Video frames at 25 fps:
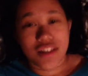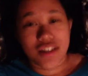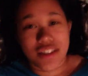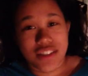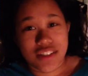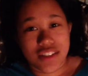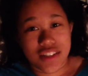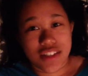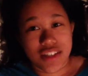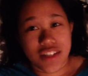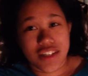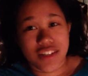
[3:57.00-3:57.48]

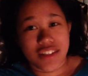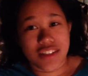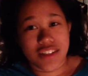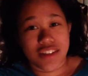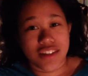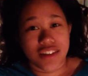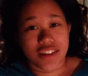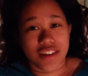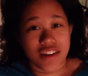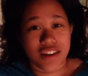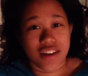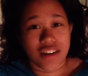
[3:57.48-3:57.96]
is
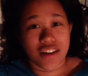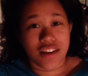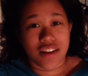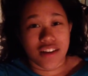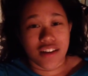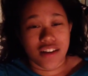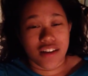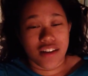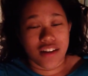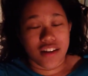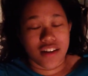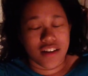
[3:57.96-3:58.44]
it.
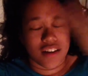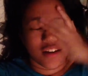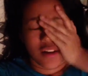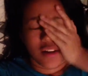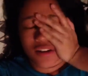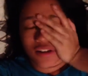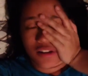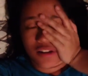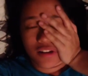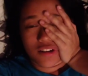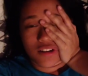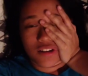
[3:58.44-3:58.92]

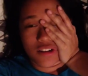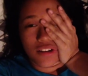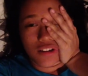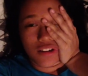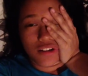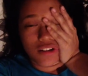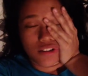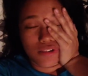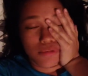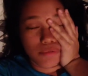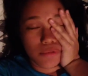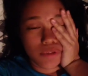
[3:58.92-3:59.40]

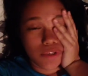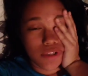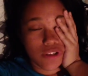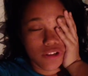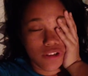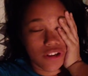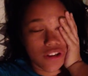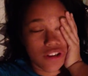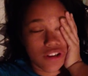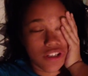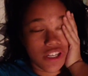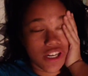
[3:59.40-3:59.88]
Uh, it's been a
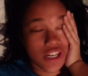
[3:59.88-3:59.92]
long